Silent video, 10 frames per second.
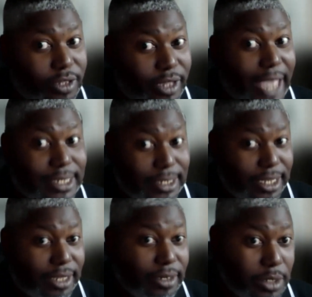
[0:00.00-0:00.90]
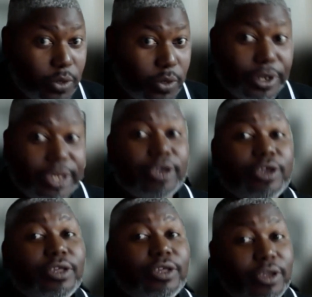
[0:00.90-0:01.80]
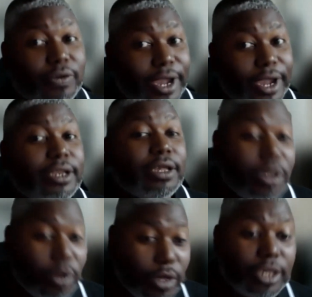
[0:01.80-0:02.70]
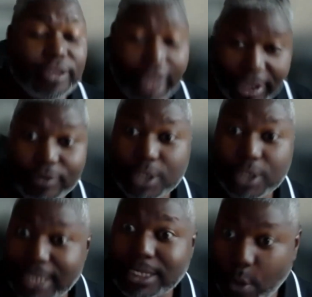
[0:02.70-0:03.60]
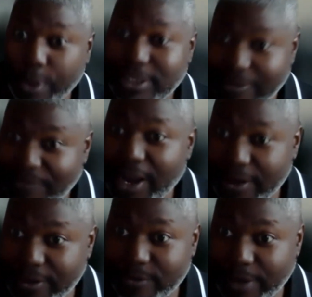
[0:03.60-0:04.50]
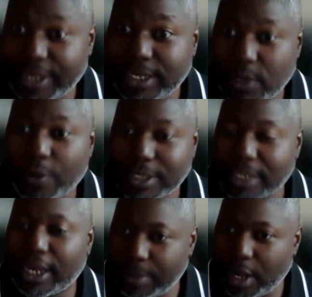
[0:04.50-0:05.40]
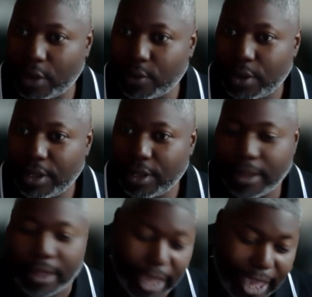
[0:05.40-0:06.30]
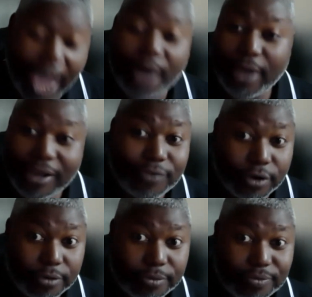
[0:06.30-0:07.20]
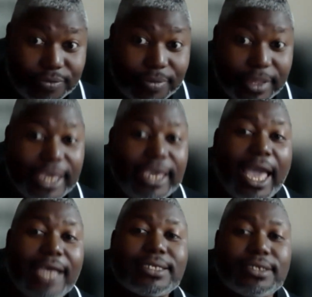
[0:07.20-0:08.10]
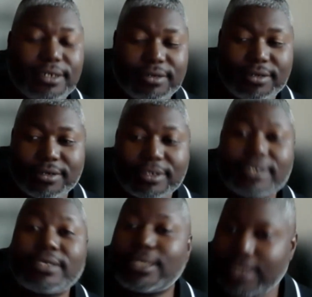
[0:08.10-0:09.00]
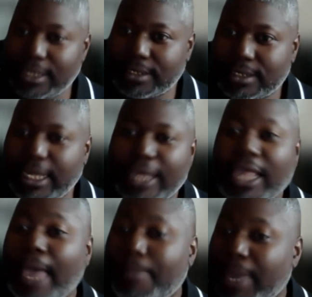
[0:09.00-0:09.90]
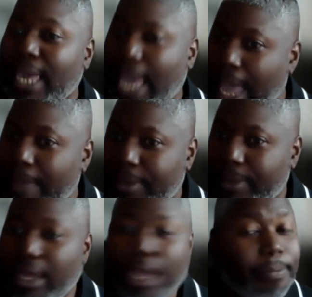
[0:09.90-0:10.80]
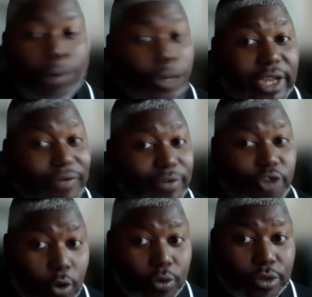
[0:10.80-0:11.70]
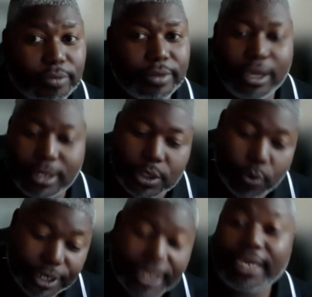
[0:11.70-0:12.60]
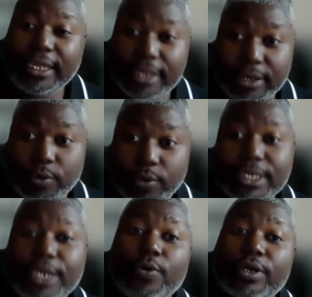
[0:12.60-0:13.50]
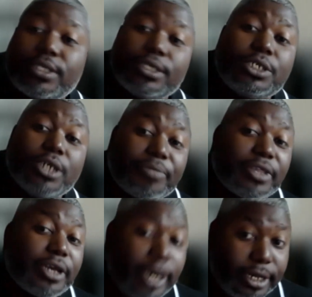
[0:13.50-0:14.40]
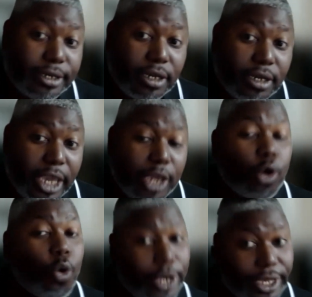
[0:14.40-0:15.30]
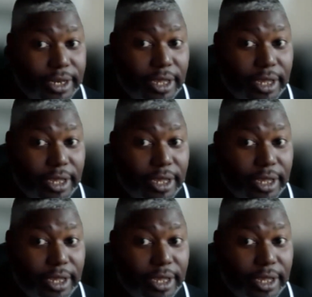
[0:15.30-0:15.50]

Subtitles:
as he's telling the story, right? Daniel is going to fire him, right? He's going to let him go. However, he has a sixth sense that may happen, but we never told him. So what he did was he wanted to jump the gun and quit.